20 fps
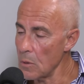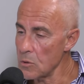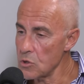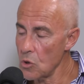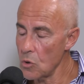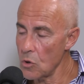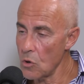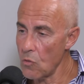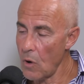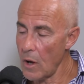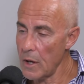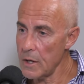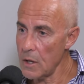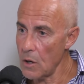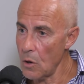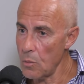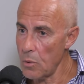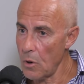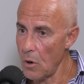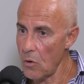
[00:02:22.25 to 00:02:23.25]
I was doing a
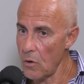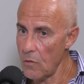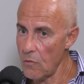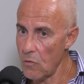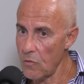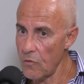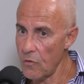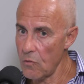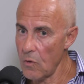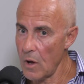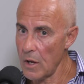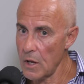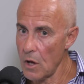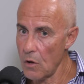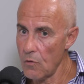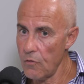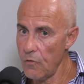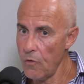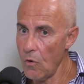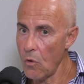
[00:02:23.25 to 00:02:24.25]
radio program for
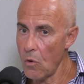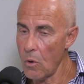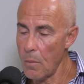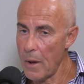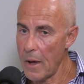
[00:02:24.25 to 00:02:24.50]
Radio Four